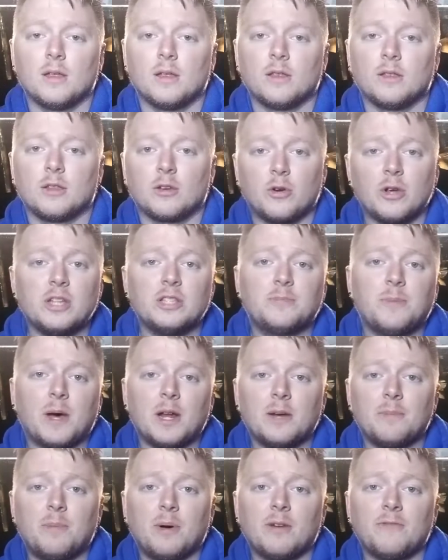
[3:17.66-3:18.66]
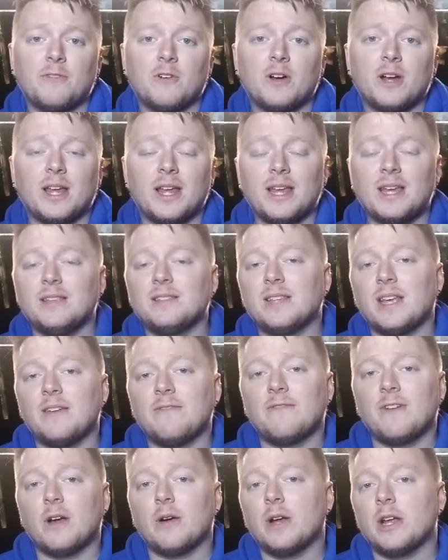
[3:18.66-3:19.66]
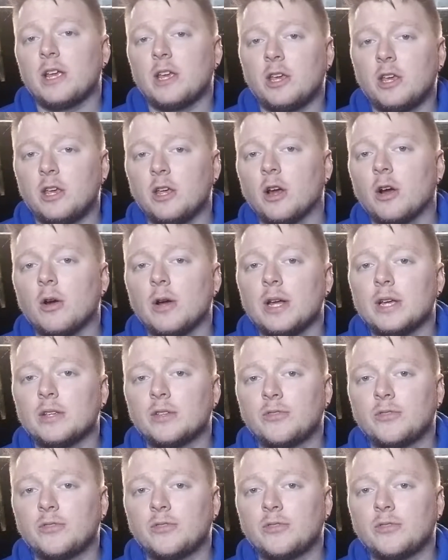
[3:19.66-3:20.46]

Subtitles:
The green spotted puffer is a very curious